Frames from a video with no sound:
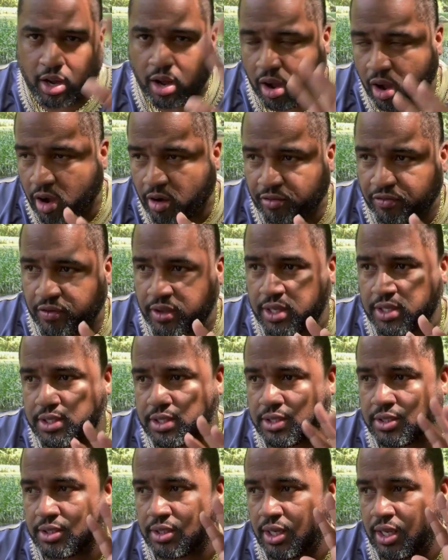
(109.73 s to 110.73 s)

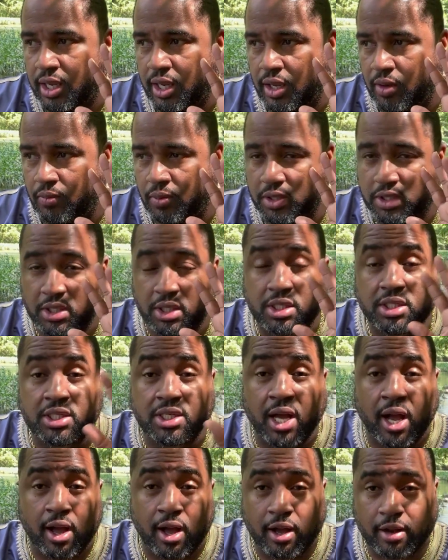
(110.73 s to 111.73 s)
office, and which is
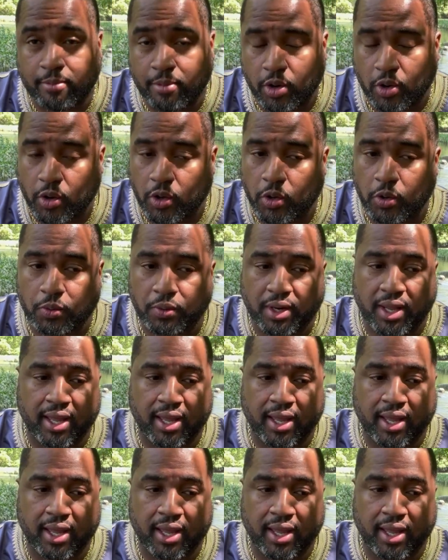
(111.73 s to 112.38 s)
yang mode.